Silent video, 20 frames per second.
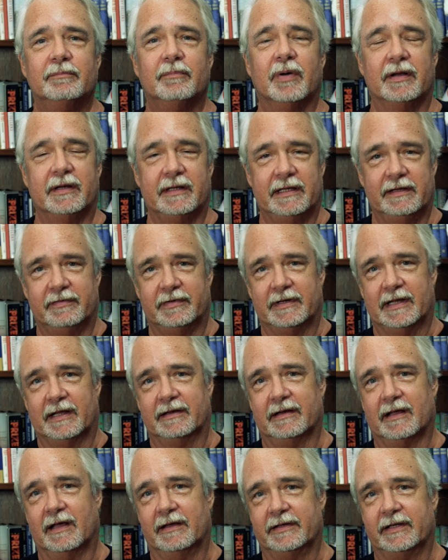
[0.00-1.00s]
but even
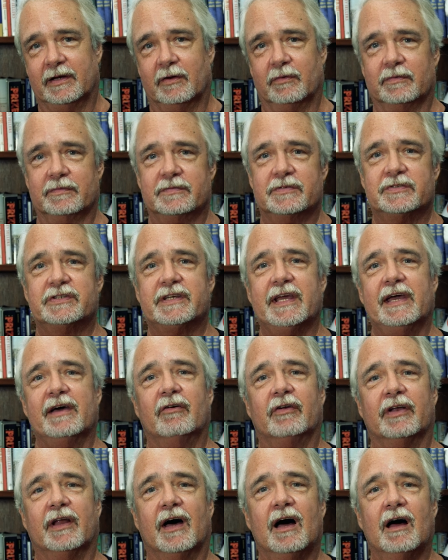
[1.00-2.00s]
at, you know,
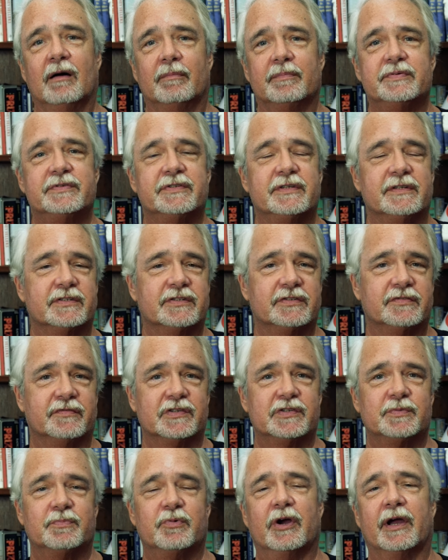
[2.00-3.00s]
scaled up since
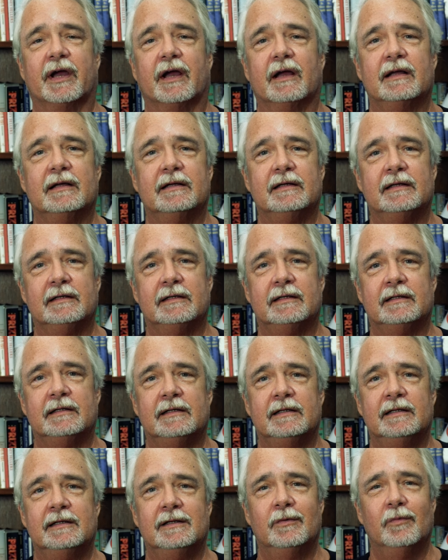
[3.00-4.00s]
the spring.
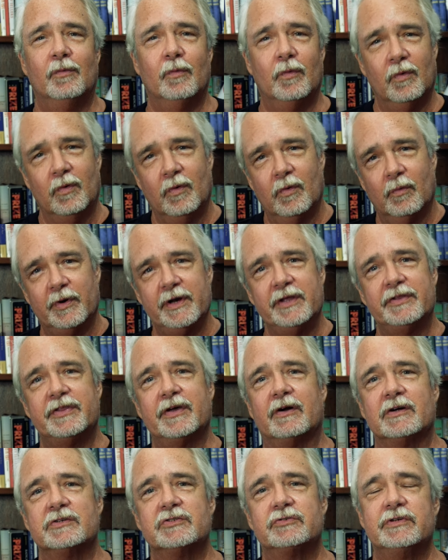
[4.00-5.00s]
What do you
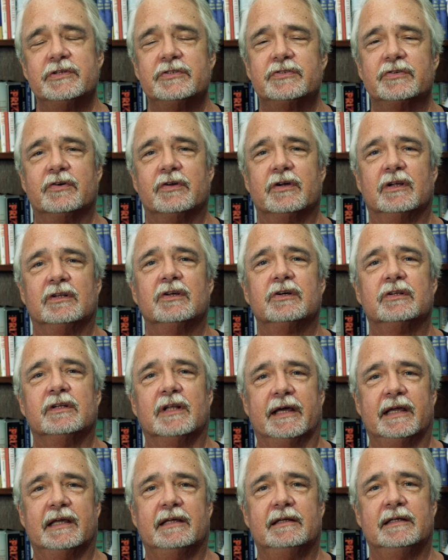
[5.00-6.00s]
think our streets are going to look
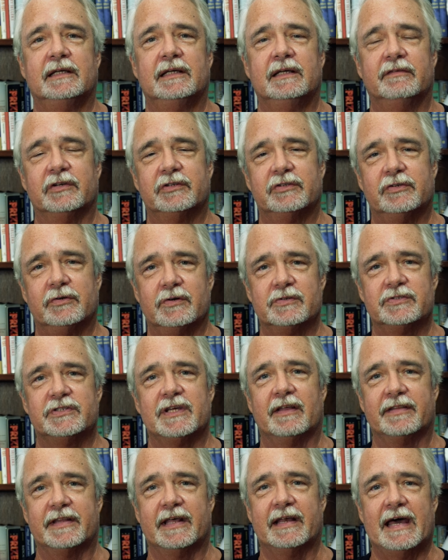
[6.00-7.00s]
like if it turns
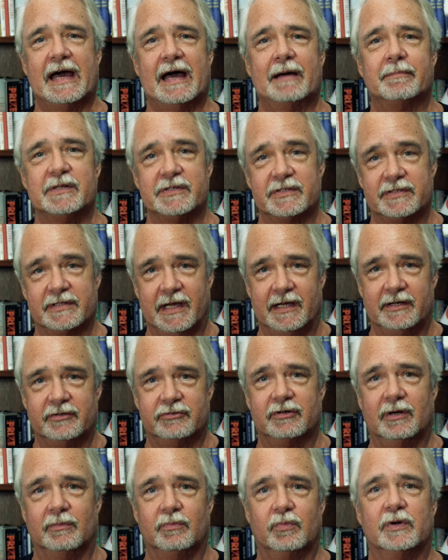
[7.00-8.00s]
out that happens and
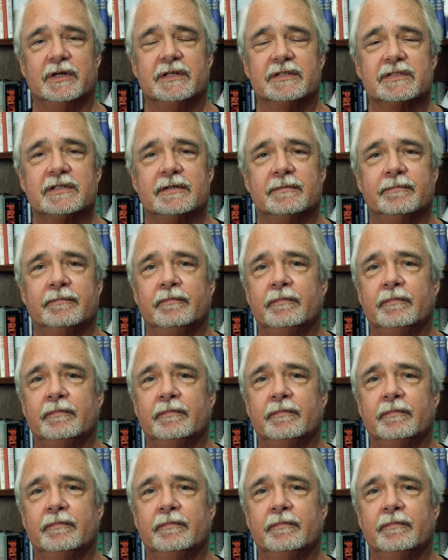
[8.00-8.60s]
Trump wins?